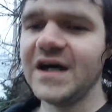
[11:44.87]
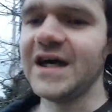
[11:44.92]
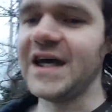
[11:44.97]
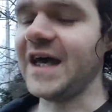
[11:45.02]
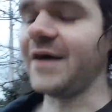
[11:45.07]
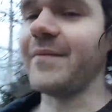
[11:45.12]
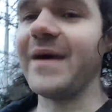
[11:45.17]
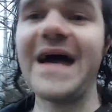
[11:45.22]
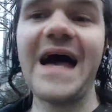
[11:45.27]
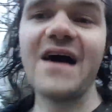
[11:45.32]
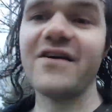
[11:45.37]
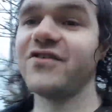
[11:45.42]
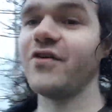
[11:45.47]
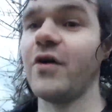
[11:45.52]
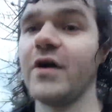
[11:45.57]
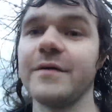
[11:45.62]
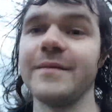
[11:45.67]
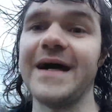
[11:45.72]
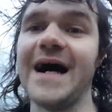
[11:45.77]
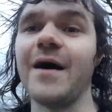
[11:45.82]
it may actually
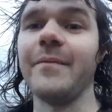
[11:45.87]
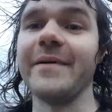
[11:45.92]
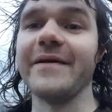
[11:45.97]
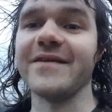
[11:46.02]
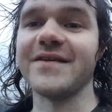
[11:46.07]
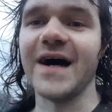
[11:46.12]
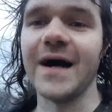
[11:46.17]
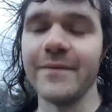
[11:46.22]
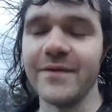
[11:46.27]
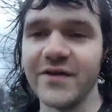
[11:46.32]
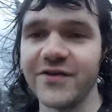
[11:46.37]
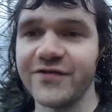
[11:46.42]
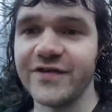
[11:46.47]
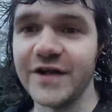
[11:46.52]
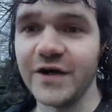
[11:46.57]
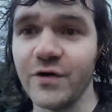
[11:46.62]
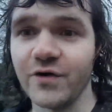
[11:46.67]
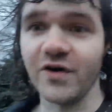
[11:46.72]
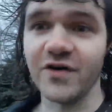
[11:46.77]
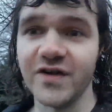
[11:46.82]
already be out by the time this
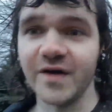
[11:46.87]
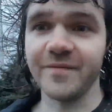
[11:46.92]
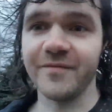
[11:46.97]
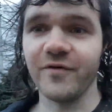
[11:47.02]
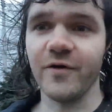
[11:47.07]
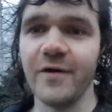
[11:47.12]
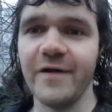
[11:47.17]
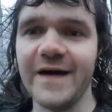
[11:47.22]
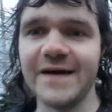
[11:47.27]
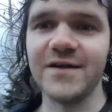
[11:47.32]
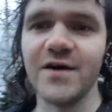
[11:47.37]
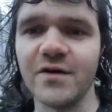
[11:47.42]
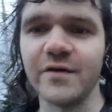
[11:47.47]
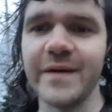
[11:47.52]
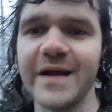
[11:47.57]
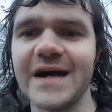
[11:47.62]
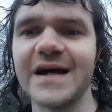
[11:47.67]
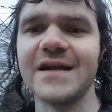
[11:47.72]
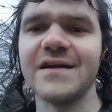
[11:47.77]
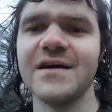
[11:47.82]
video goes up, for all I know,
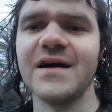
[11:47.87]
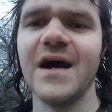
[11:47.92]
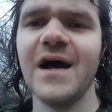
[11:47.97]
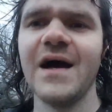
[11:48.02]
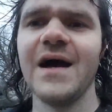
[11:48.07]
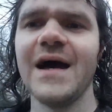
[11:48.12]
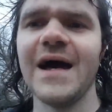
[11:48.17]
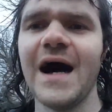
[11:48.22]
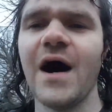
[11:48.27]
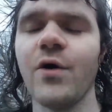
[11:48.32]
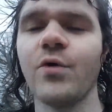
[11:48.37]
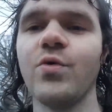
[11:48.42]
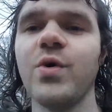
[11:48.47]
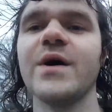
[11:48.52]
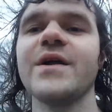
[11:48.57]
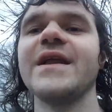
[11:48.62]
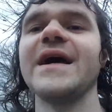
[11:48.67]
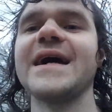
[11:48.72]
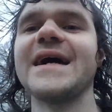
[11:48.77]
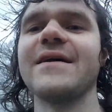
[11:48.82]
depending on how
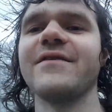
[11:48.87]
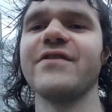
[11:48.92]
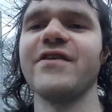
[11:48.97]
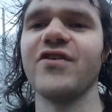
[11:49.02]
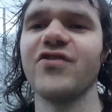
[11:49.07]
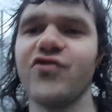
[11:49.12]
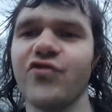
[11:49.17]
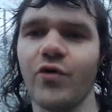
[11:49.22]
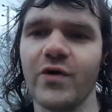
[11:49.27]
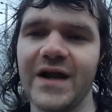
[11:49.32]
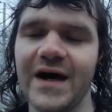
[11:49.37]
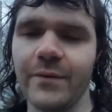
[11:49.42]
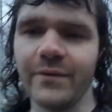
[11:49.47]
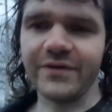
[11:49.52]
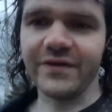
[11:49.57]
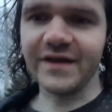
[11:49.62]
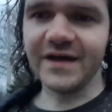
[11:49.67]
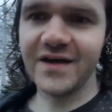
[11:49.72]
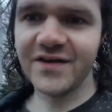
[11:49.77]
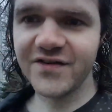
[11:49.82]
quickly I get everything sorted out
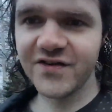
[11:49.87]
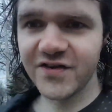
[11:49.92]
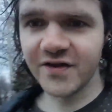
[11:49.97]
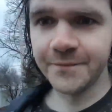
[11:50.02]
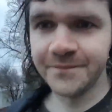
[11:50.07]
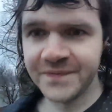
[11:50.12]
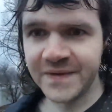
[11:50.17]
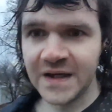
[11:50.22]
with this.